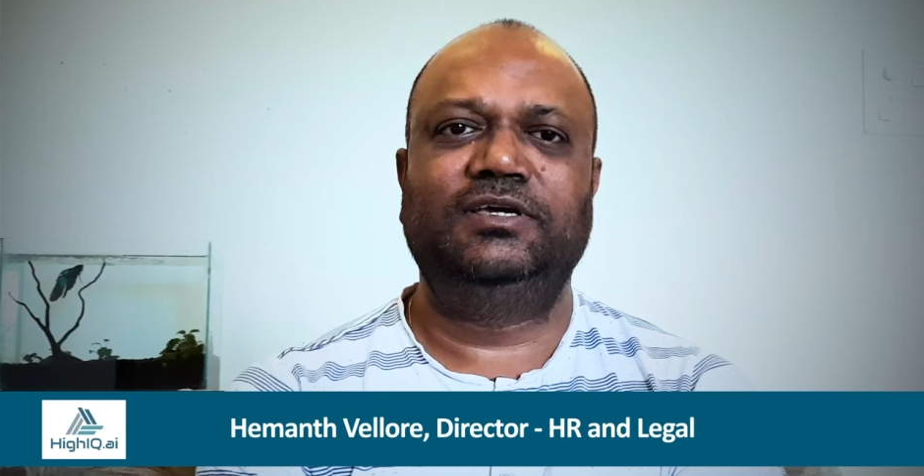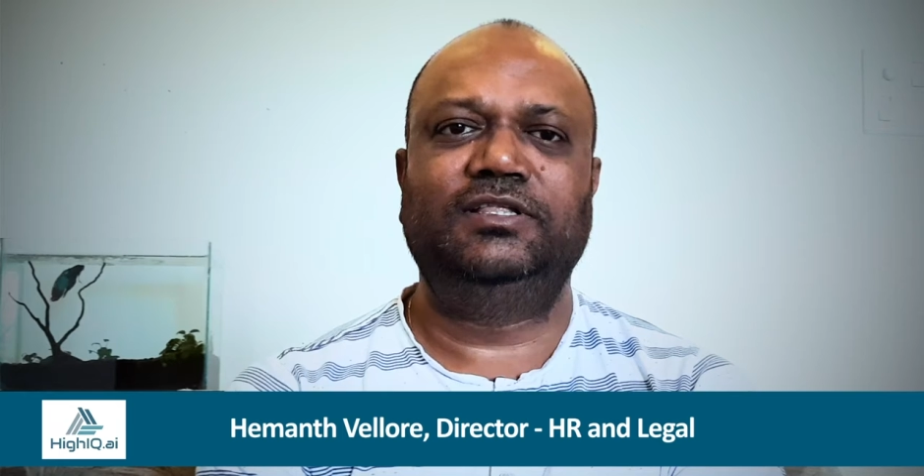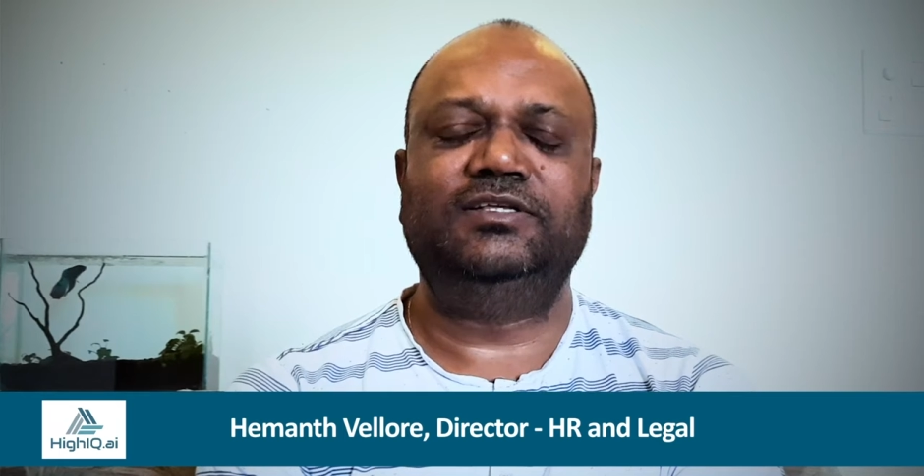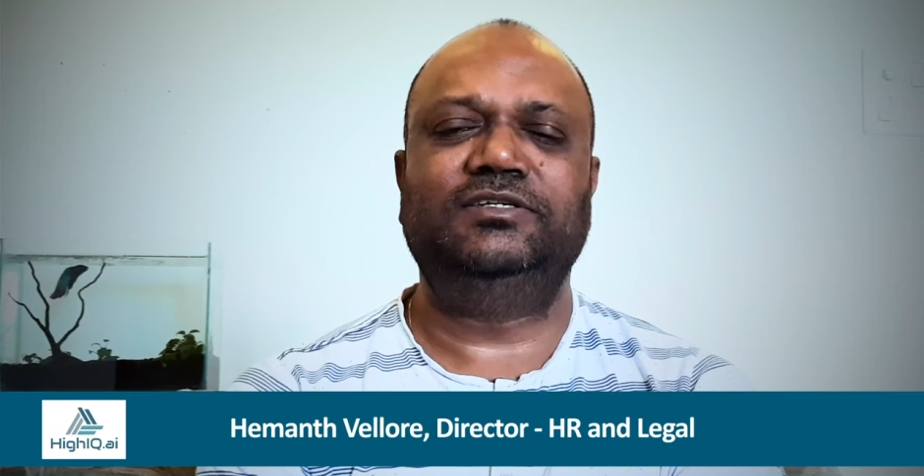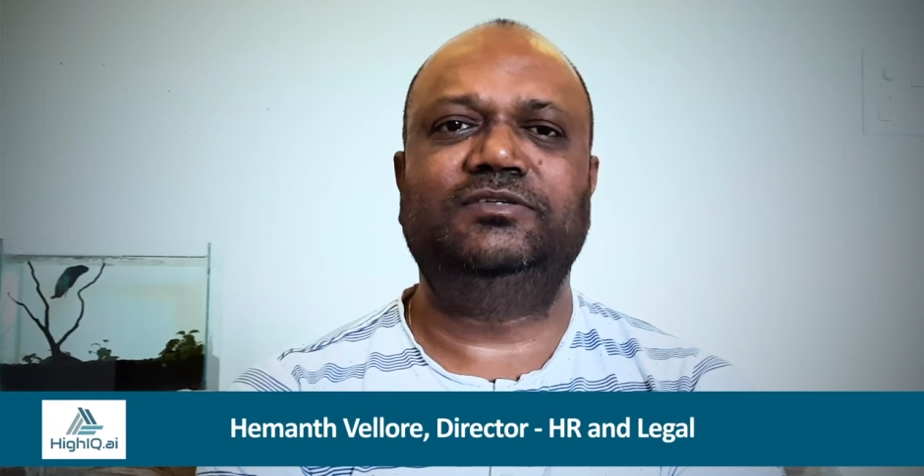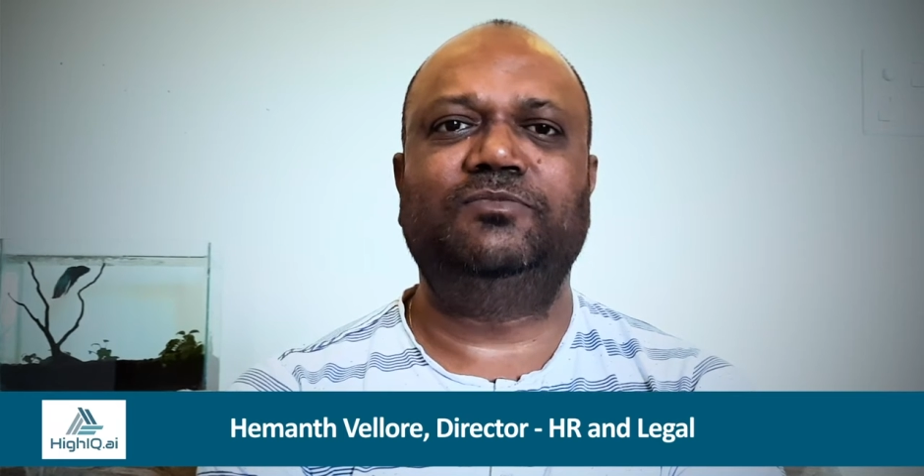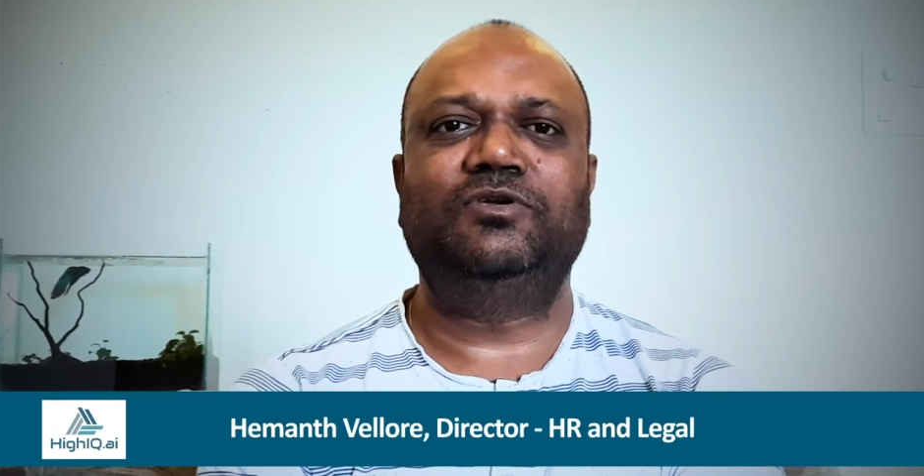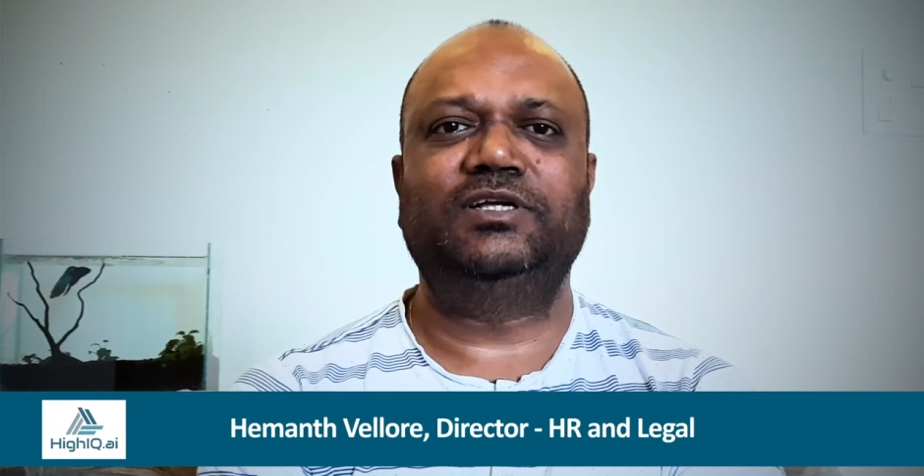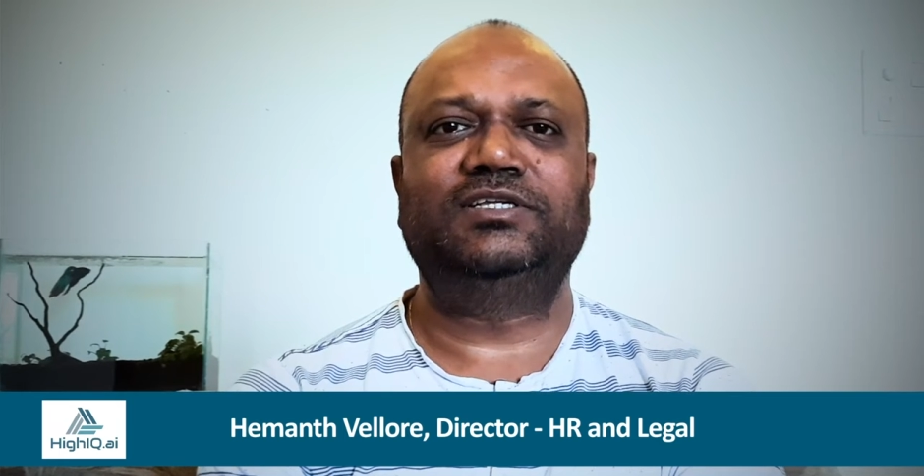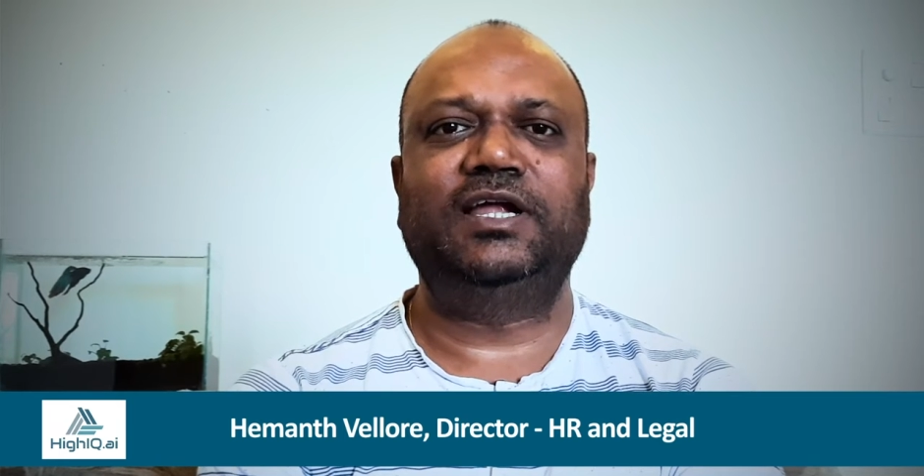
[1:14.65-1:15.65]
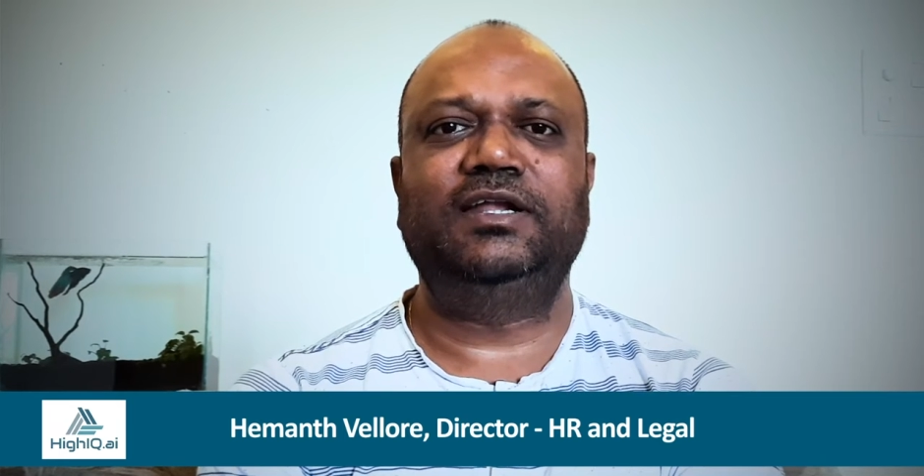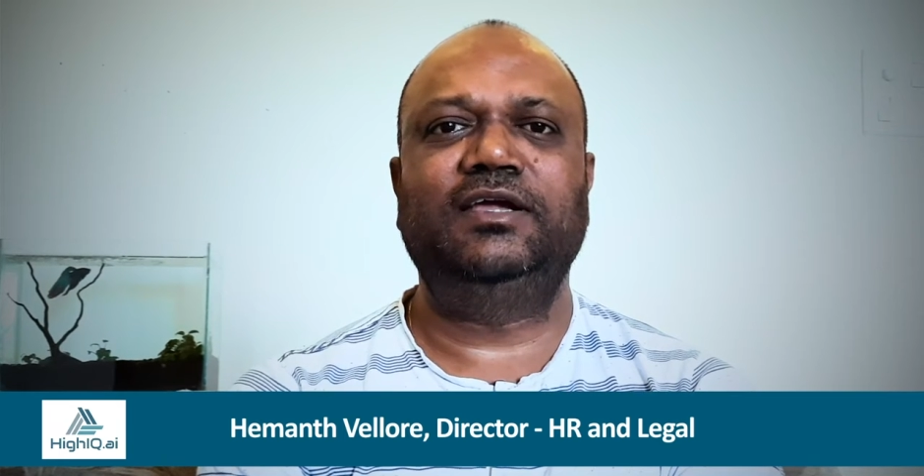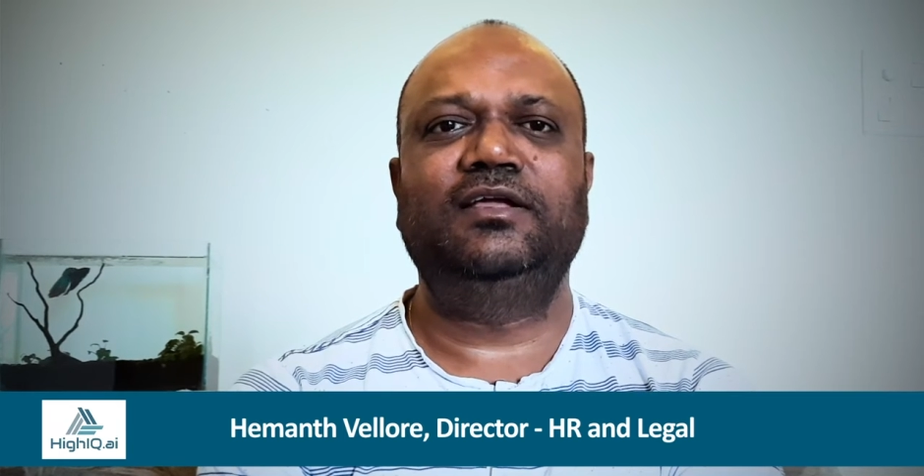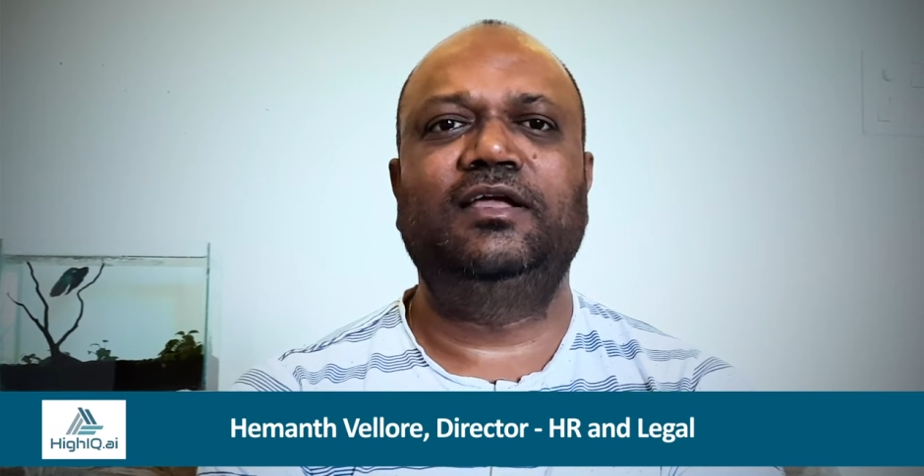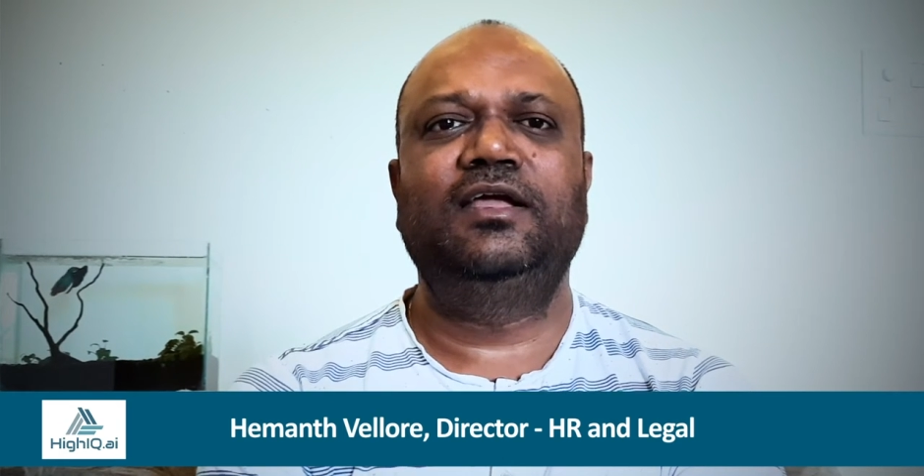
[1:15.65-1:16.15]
This is more exciting,